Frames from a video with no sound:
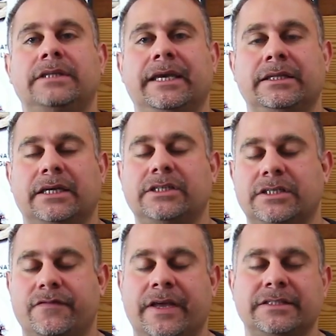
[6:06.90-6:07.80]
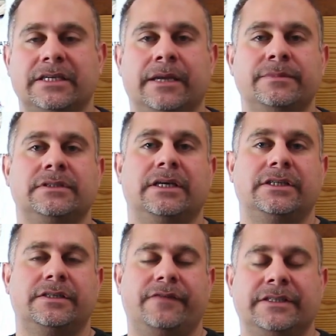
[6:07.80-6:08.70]
taking digestive enzyme
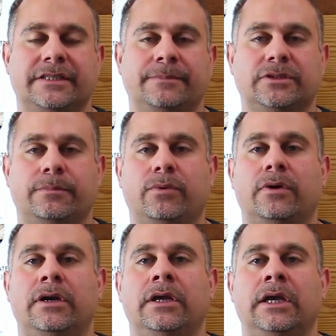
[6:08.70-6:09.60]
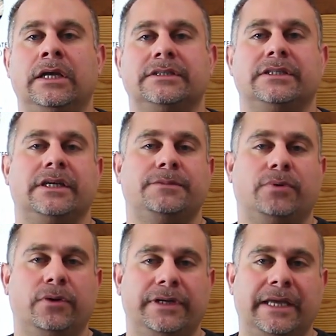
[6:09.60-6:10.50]
support, such as
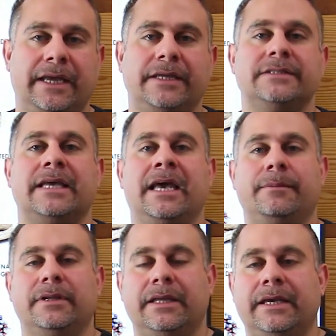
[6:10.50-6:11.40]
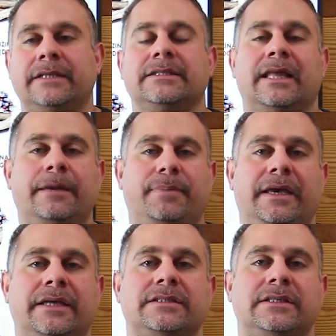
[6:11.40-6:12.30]
protease, amylase,
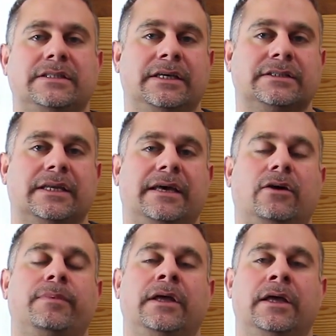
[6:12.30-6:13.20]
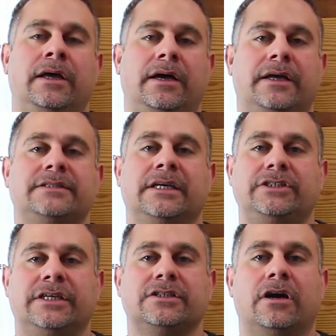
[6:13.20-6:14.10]
lipase, these things can help us
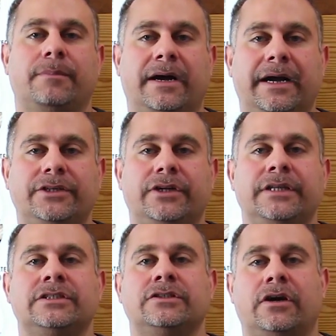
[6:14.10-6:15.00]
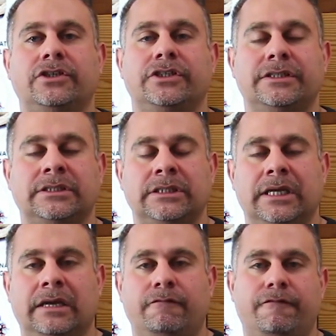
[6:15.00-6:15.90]
digest carbohydrates, starches,
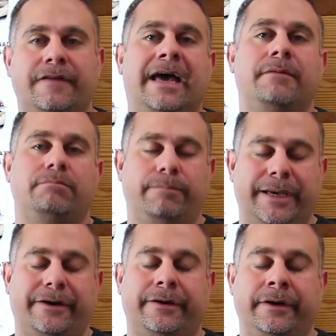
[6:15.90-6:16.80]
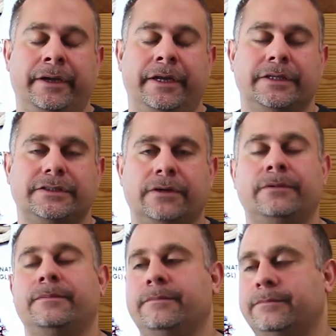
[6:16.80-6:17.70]
and fat better. So